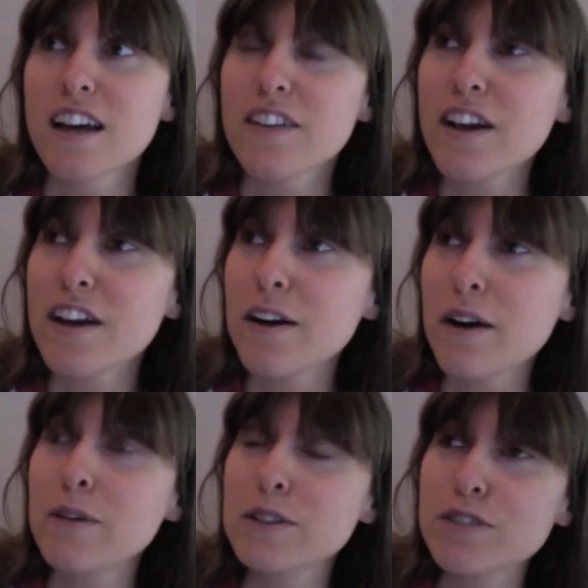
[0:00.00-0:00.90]
It, I
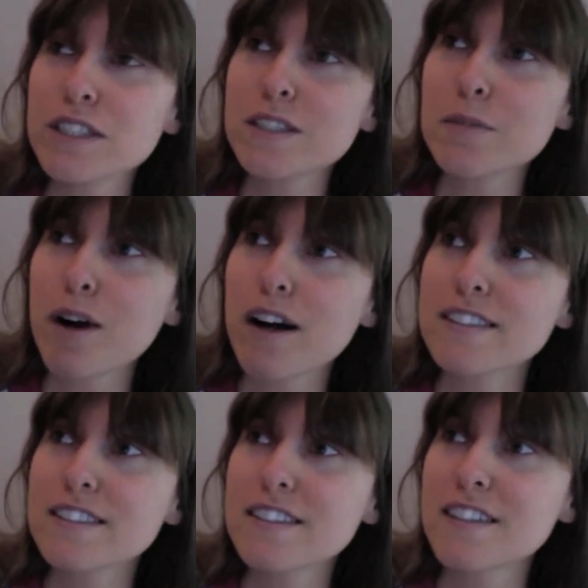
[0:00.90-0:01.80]
was really
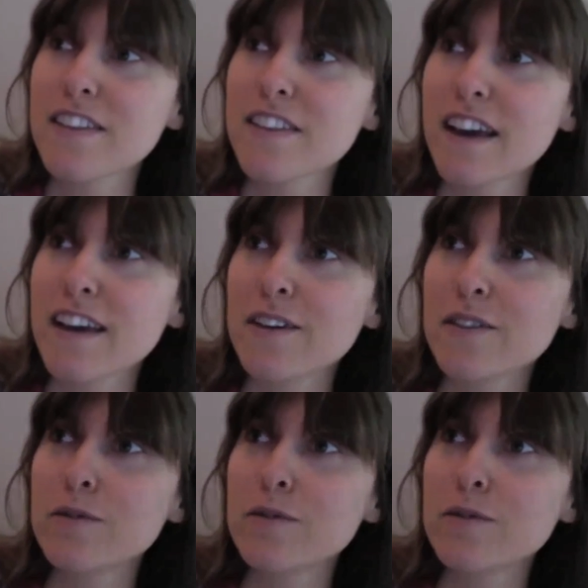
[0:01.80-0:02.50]
surprised that they...